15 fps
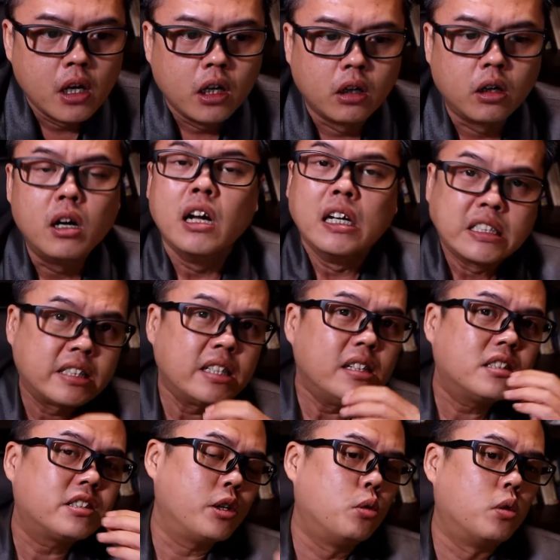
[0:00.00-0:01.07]
You know,
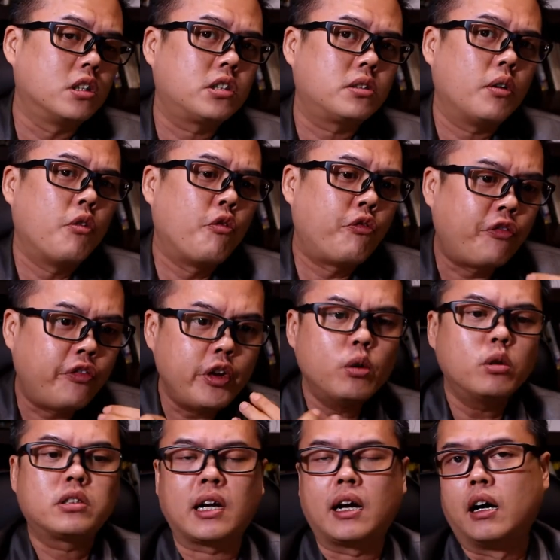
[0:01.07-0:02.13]
since it was
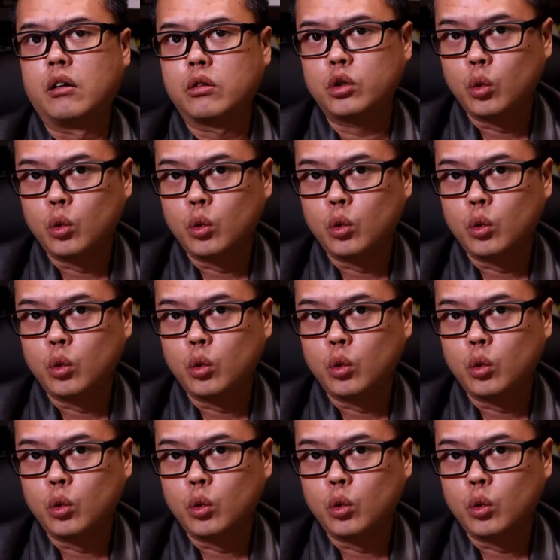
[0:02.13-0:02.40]
futile